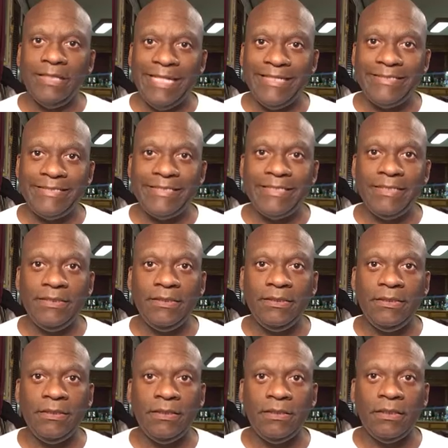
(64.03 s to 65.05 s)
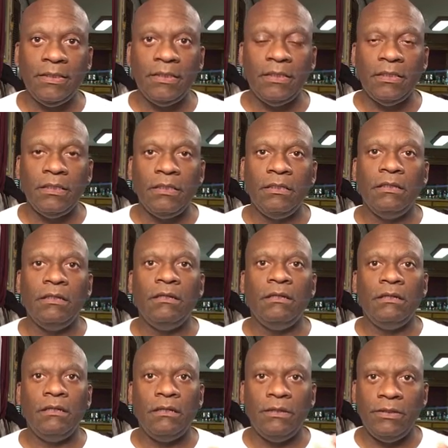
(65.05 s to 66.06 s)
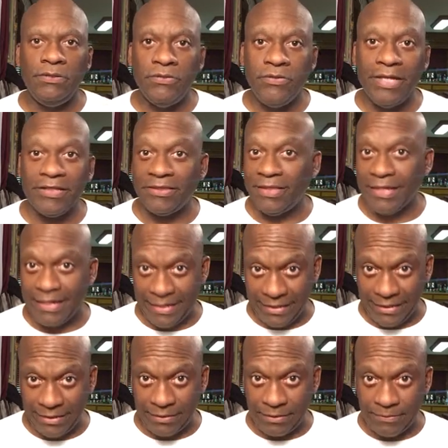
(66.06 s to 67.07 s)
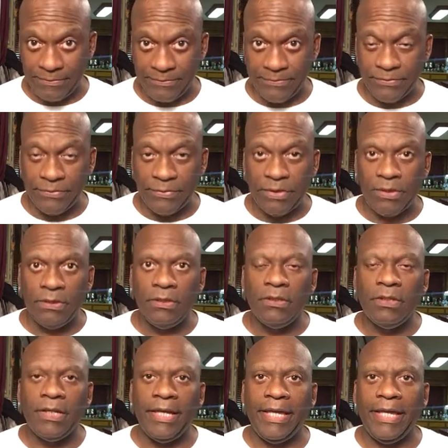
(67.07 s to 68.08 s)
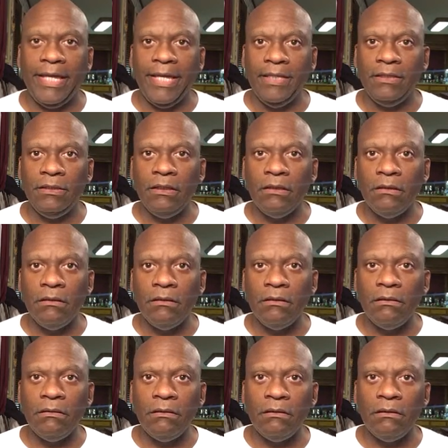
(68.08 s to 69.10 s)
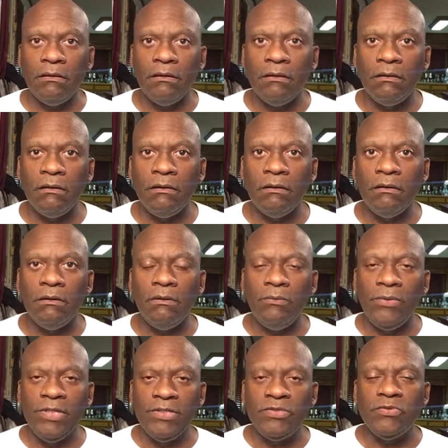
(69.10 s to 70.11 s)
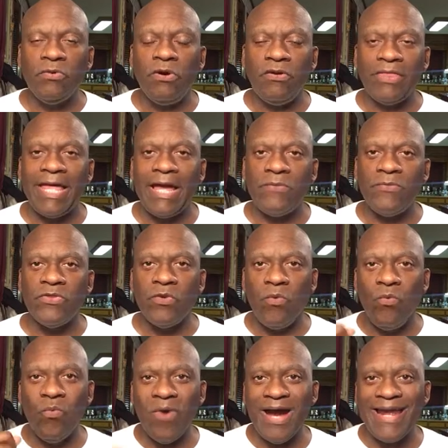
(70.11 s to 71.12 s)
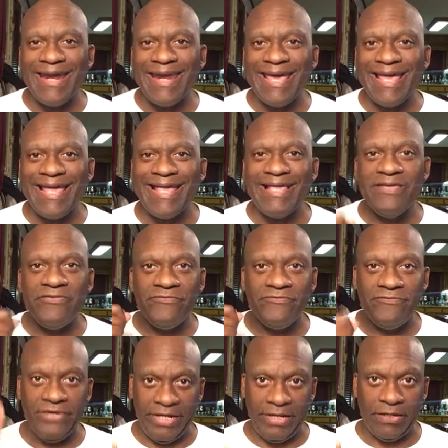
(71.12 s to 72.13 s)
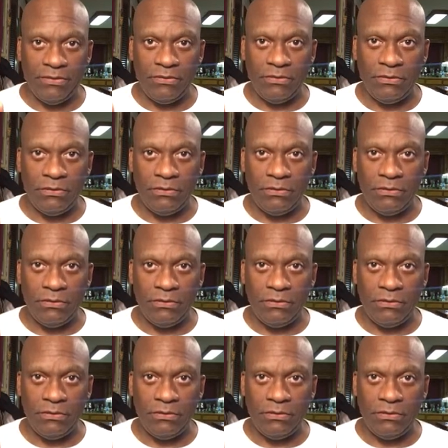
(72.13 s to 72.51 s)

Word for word: LinkedIn. You get the idea. And we do all that with one video.